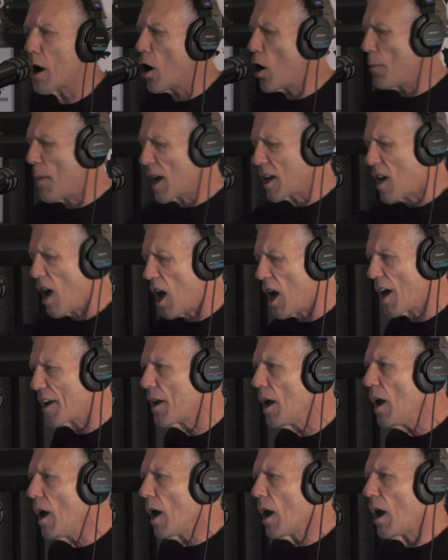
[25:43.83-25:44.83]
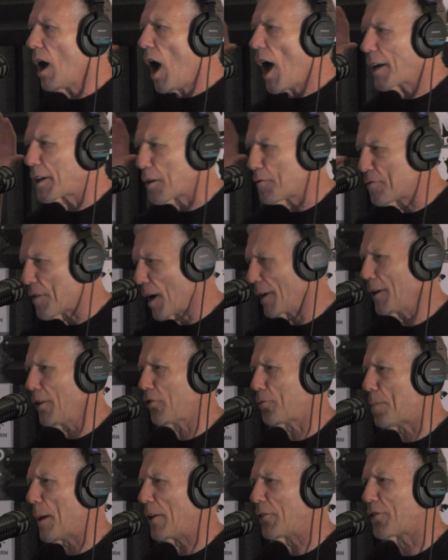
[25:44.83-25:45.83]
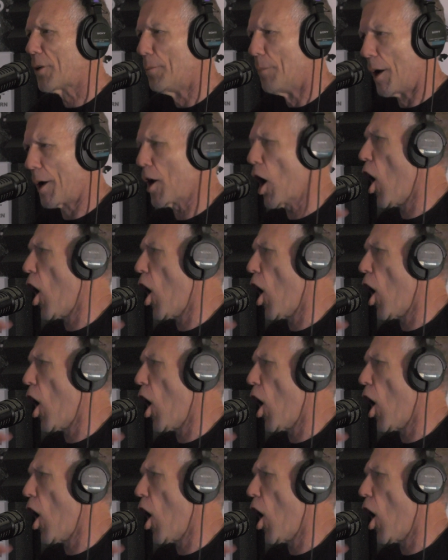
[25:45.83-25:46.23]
Oh, my God, I can finally spend some money.